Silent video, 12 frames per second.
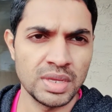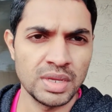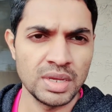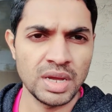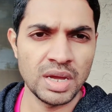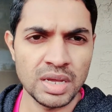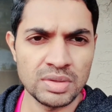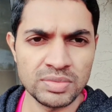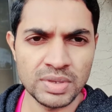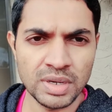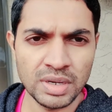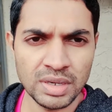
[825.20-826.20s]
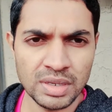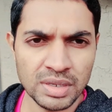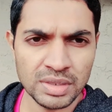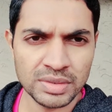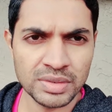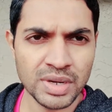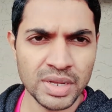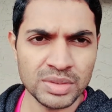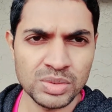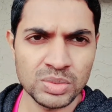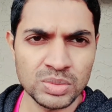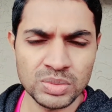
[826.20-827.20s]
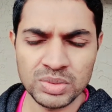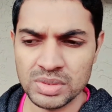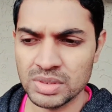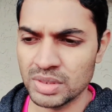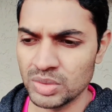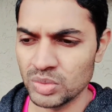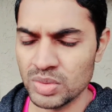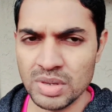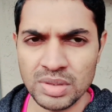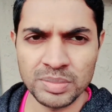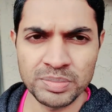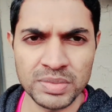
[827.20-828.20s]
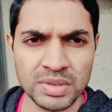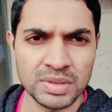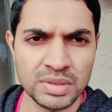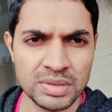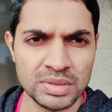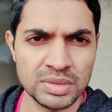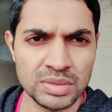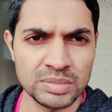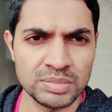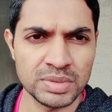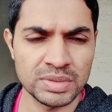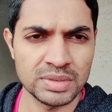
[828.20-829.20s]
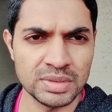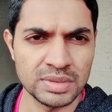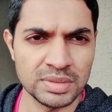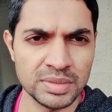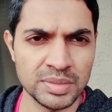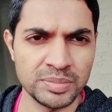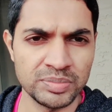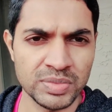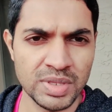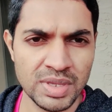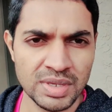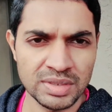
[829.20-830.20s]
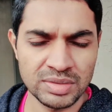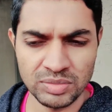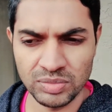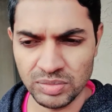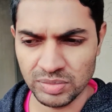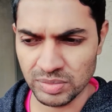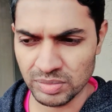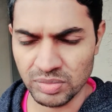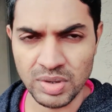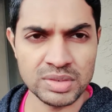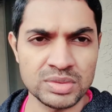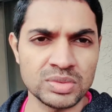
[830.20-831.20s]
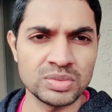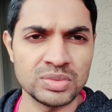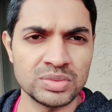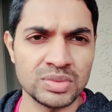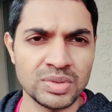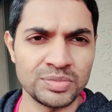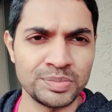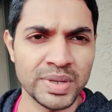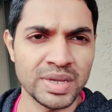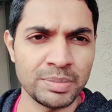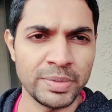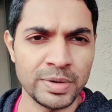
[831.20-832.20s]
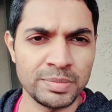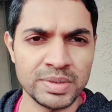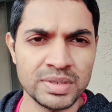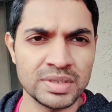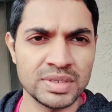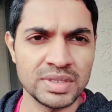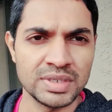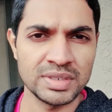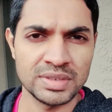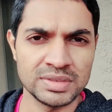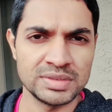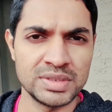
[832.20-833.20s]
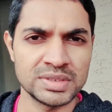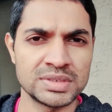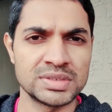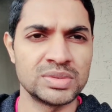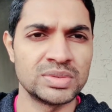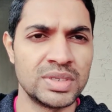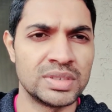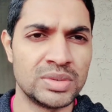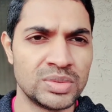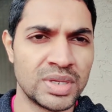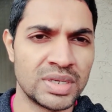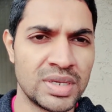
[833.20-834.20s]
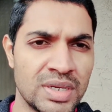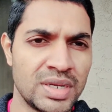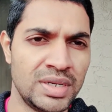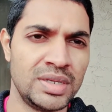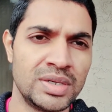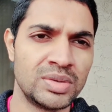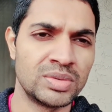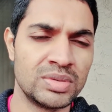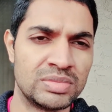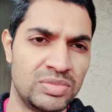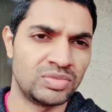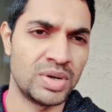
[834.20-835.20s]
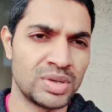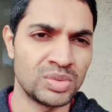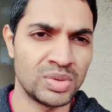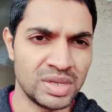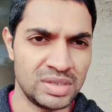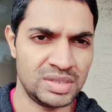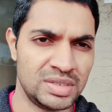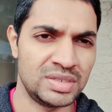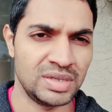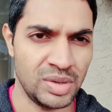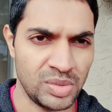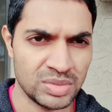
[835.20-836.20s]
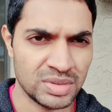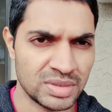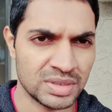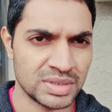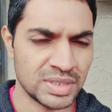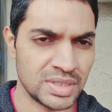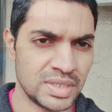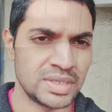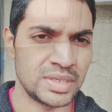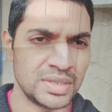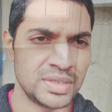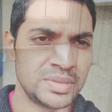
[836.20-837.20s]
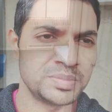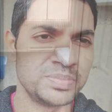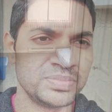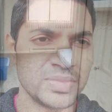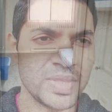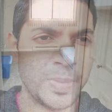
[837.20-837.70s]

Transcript: I will try to do a walkthrough of my apartment, just so that you get an idea on what you get at around 1300. Yeah.